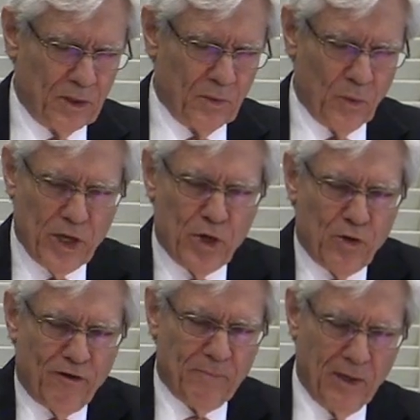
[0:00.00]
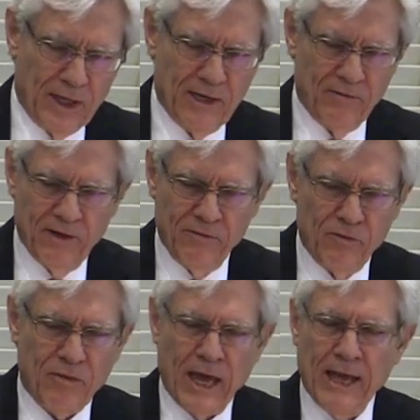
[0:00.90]
And we who have believed give you
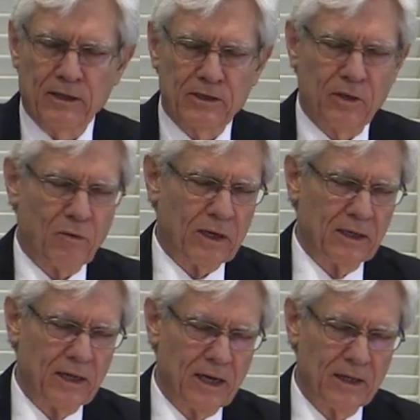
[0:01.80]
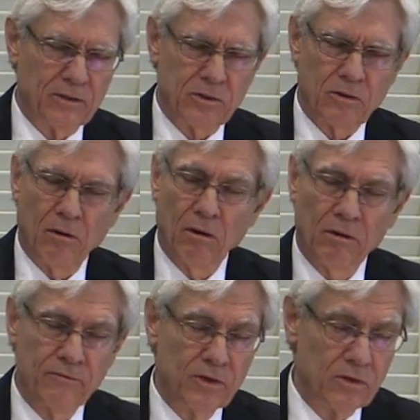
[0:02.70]
thanks and recognize it's all
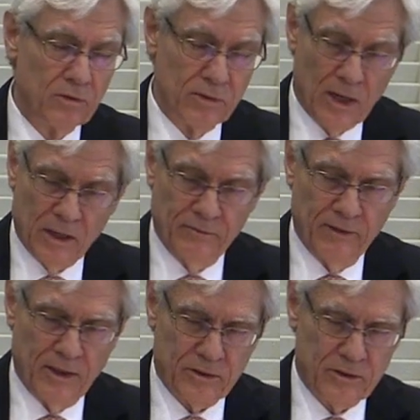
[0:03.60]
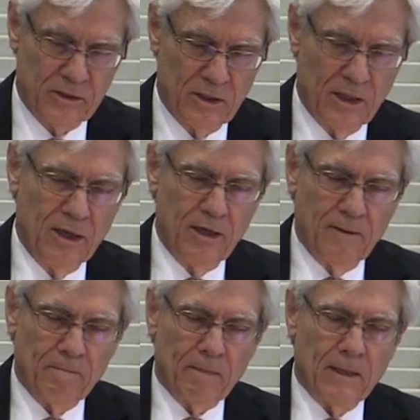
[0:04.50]
of you, not of us.
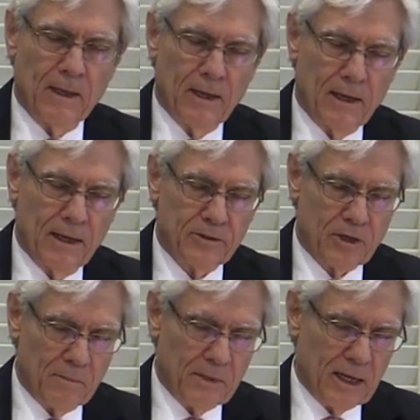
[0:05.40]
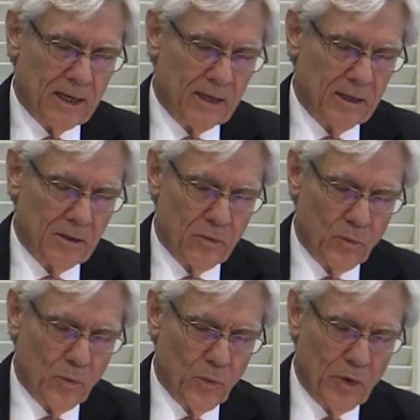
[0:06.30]
And someday
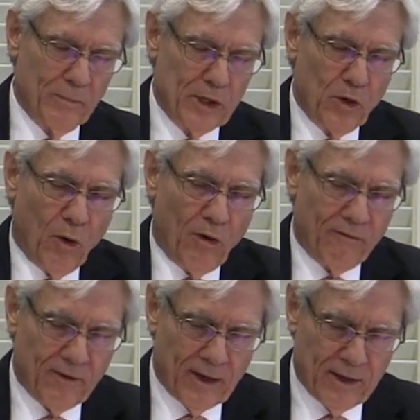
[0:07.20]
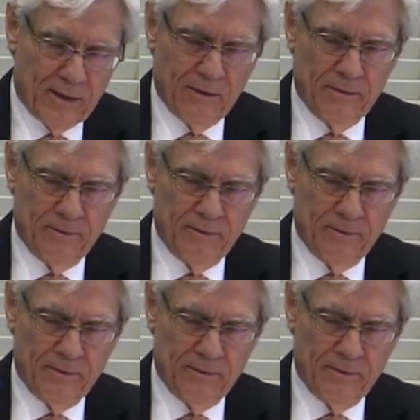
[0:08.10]
we'll be glorified.